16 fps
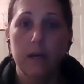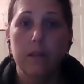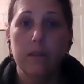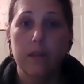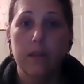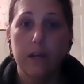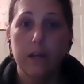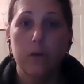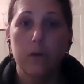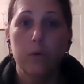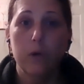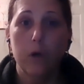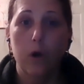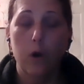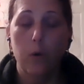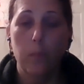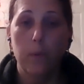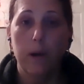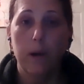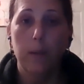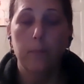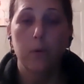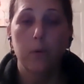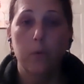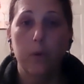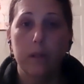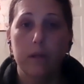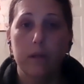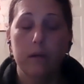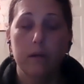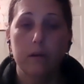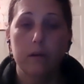then you would open up your weekly
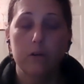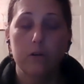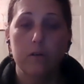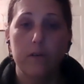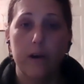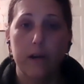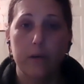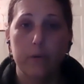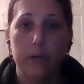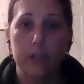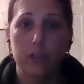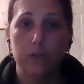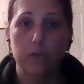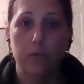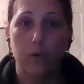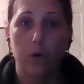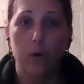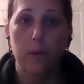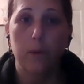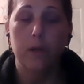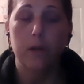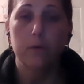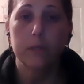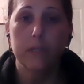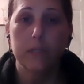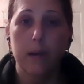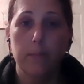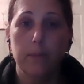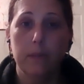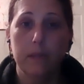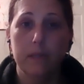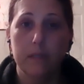clinical evaluation form and you would
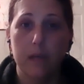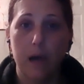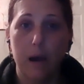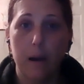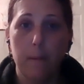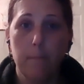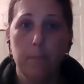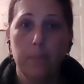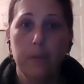type at the top,